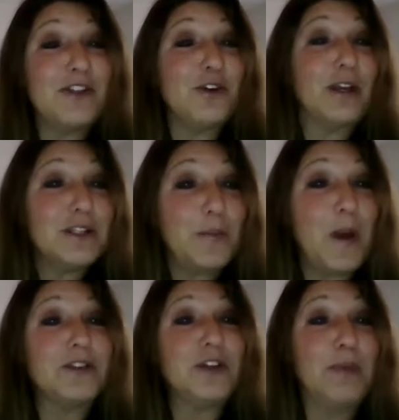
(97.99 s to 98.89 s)
there is a
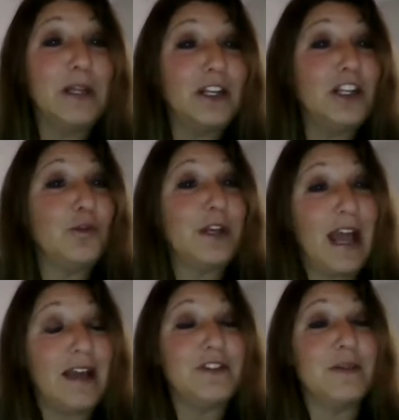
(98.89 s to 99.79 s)
possibility you could
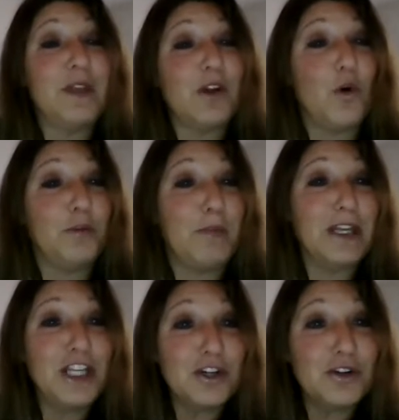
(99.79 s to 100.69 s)
have something called
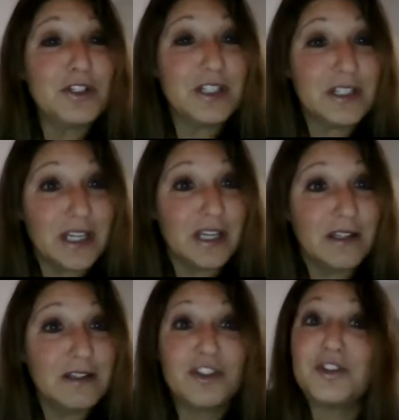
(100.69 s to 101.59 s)
Menieres
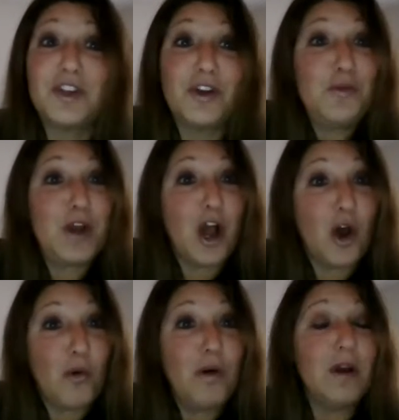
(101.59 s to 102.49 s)
disease, just so you
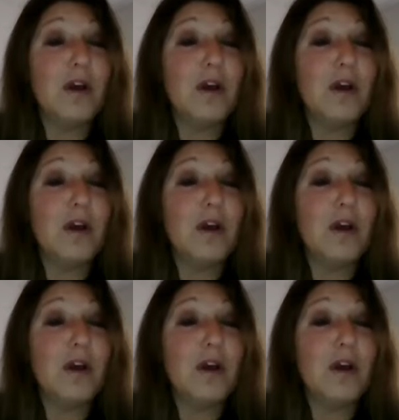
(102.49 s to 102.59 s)
know.